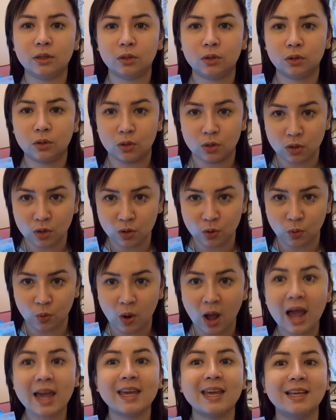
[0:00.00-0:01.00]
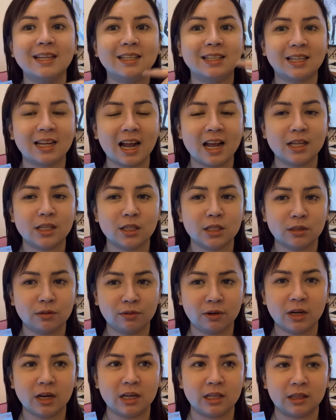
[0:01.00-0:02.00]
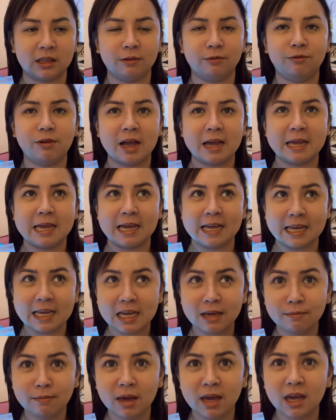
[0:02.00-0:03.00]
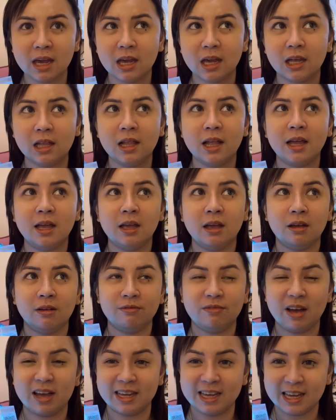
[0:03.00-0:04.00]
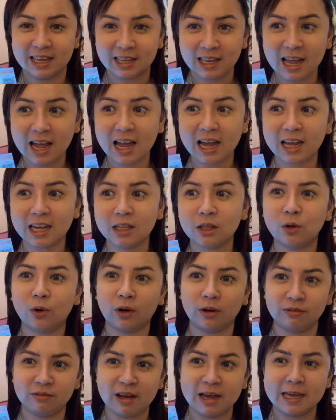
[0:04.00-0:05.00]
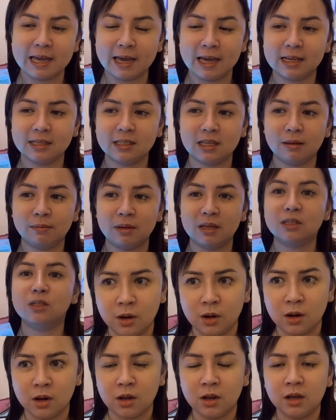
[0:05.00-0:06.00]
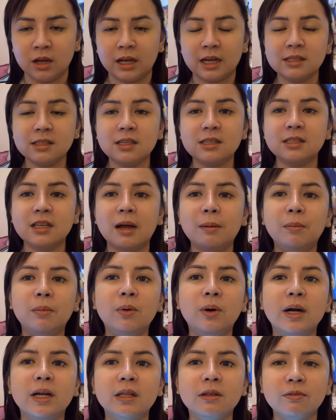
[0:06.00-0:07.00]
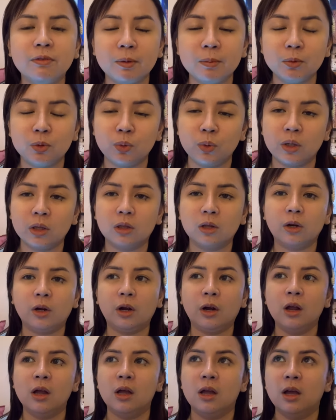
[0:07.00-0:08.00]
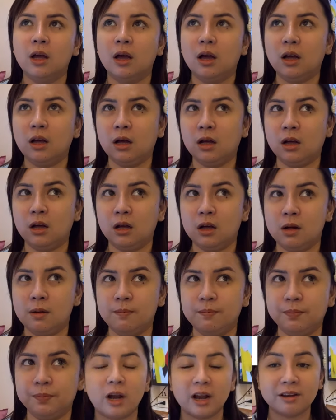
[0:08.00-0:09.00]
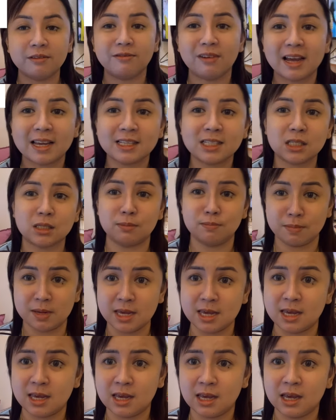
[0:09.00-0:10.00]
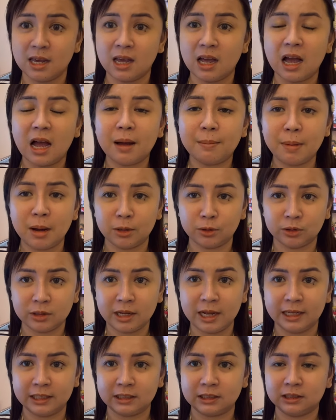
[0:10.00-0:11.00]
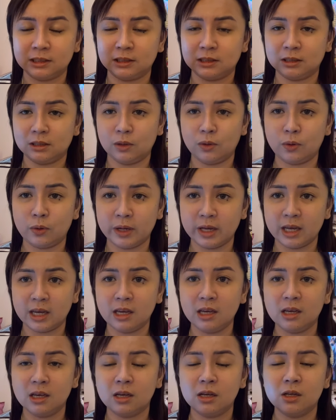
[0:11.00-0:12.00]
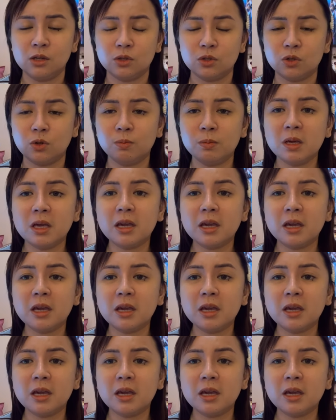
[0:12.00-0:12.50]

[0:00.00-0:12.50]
to you. I can transfer it via email, via LINE, or via SMS. Kasi someone from Twitter advised me about that. Okay, so be